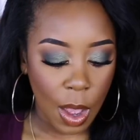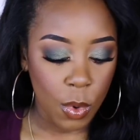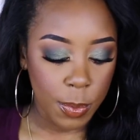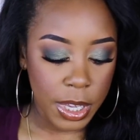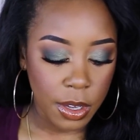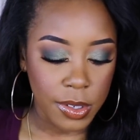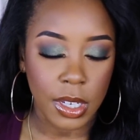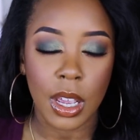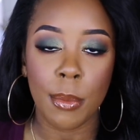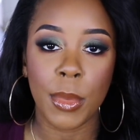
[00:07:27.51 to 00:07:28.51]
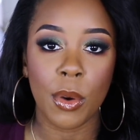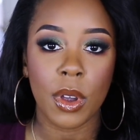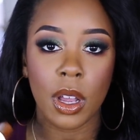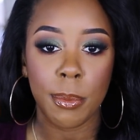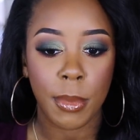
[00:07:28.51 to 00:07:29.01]
I will be using
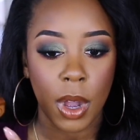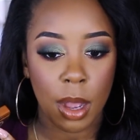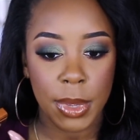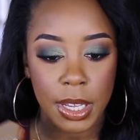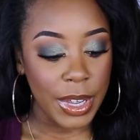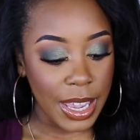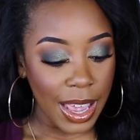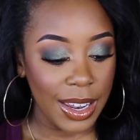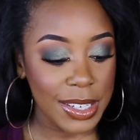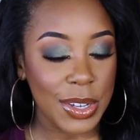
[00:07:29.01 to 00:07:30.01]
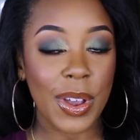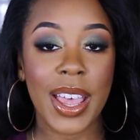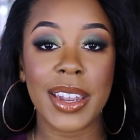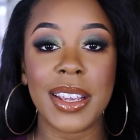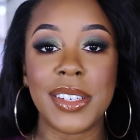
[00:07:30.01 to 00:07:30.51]
Mocha Mami. But yeah, let's go
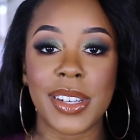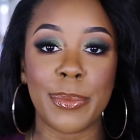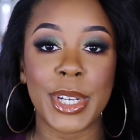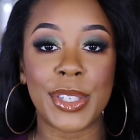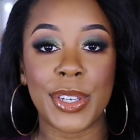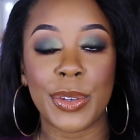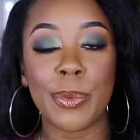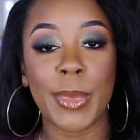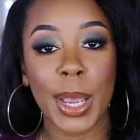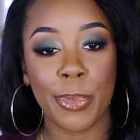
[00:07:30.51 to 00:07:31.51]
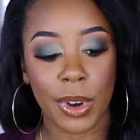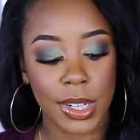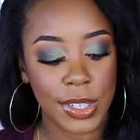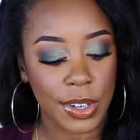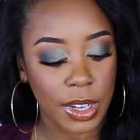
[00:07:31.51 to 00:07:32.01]
ahead and jump into my
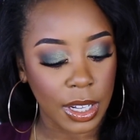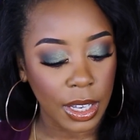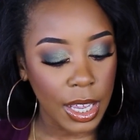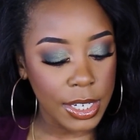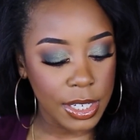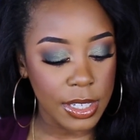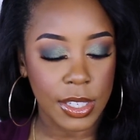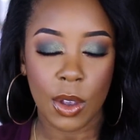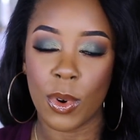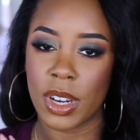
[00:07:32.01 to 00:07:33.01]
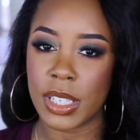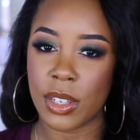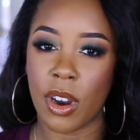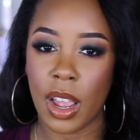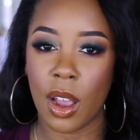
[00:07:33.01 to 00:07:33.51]
bronzer collection. So we're gonna
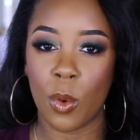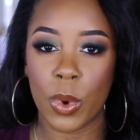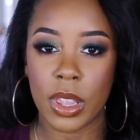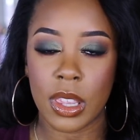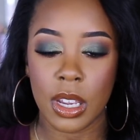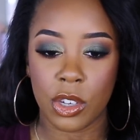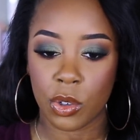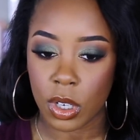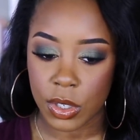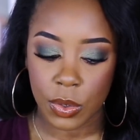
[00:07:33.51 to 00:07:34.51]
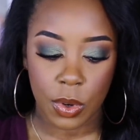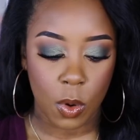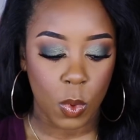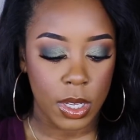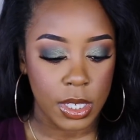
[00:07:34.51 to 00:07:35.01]
start out with the
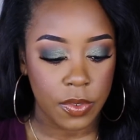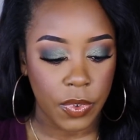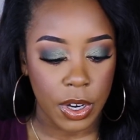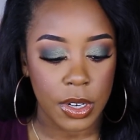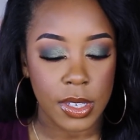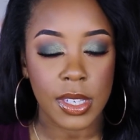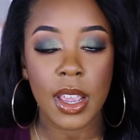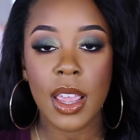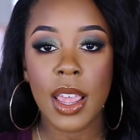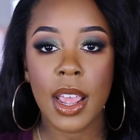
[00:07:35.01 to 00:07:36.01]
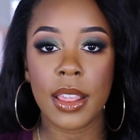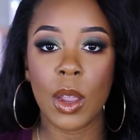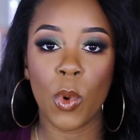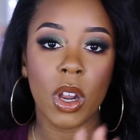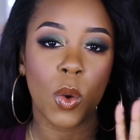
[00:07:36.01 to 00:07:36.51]
drugstore ones first, and
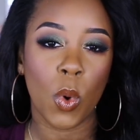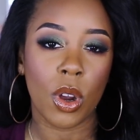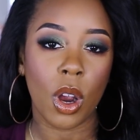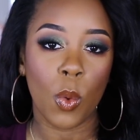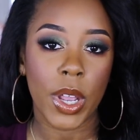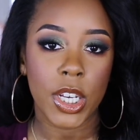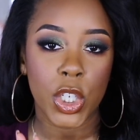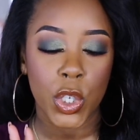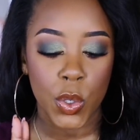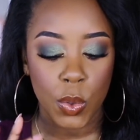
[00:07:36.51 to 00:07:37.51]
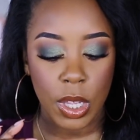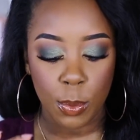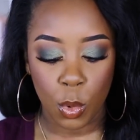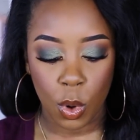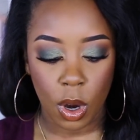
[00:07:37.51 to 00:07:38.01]
then we're gonna work our way to the
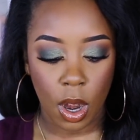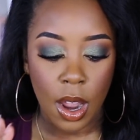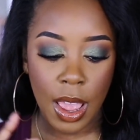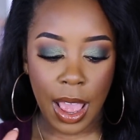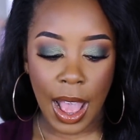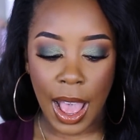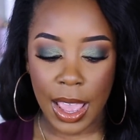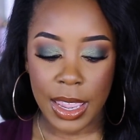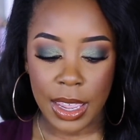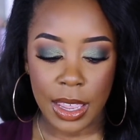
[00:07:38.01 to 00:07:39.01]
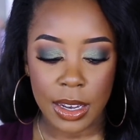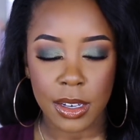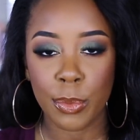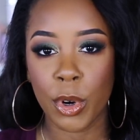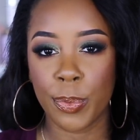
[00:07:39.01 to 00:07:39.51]
more
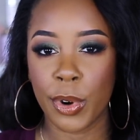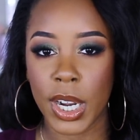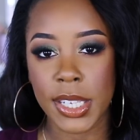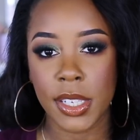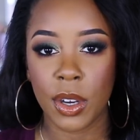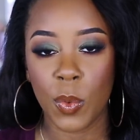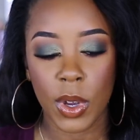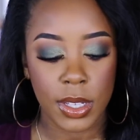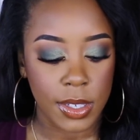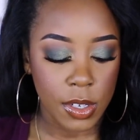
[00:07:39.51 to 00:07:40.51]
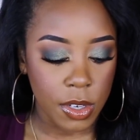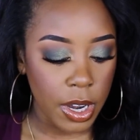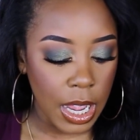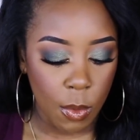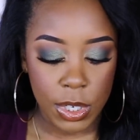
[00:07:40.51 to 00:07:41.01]
high-end, more pricier ones. So
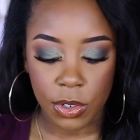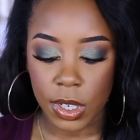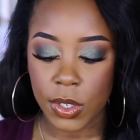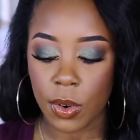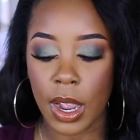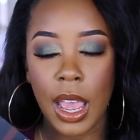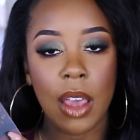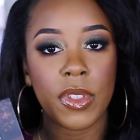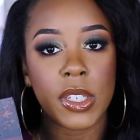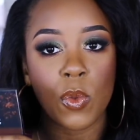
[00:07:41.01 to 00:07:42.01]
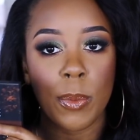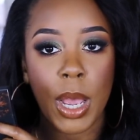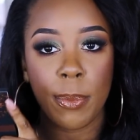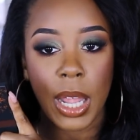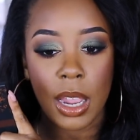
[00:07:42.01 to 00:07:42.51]
starting out with drugstore, I have this one
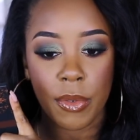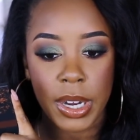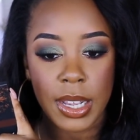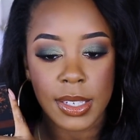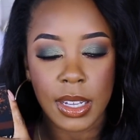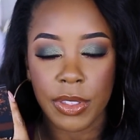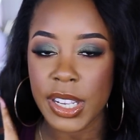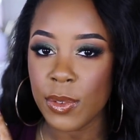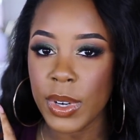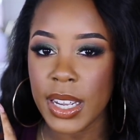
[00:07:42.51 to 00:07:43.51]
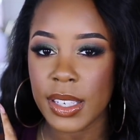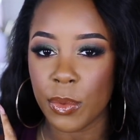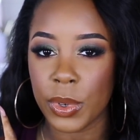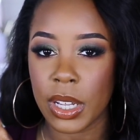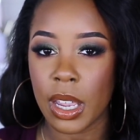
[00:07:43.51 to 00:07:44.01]
by Black Radiance. Now this one
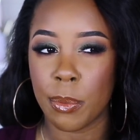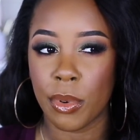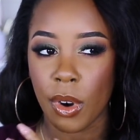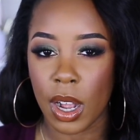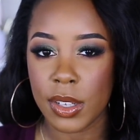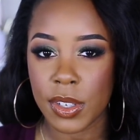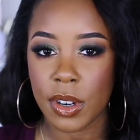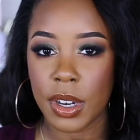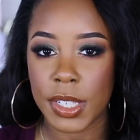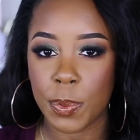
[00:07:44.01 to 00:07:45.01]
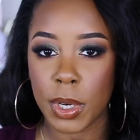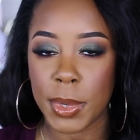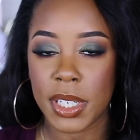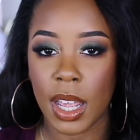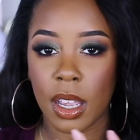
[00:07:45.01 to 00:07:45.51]
isn't really a bronzer. It's pretty
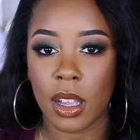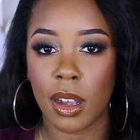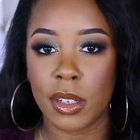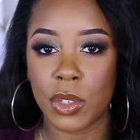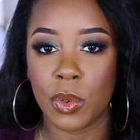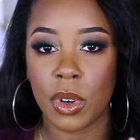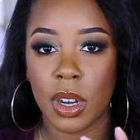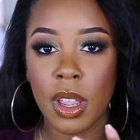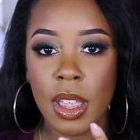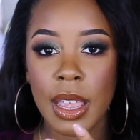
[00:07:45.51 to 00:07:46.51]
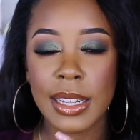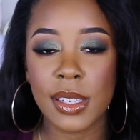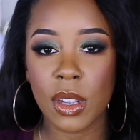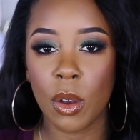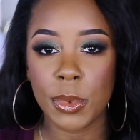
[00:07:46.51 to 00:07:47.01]
much like a contour and
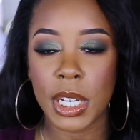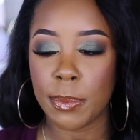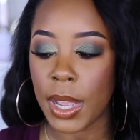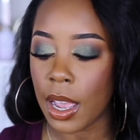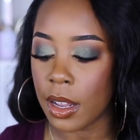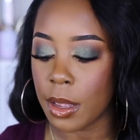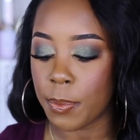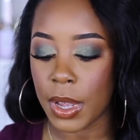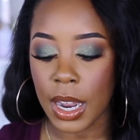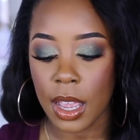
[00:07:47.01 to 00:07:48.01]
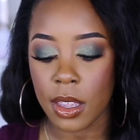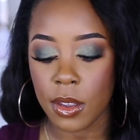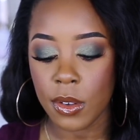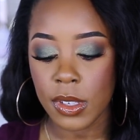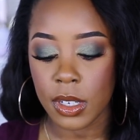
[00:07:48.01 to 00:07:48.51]
sculpting palette, but I
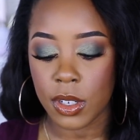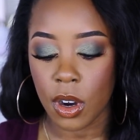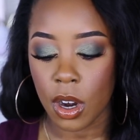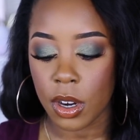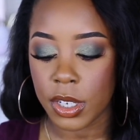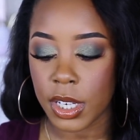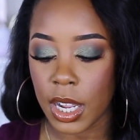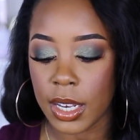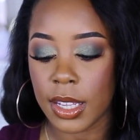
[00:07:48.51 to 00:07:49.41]
used a darker shade.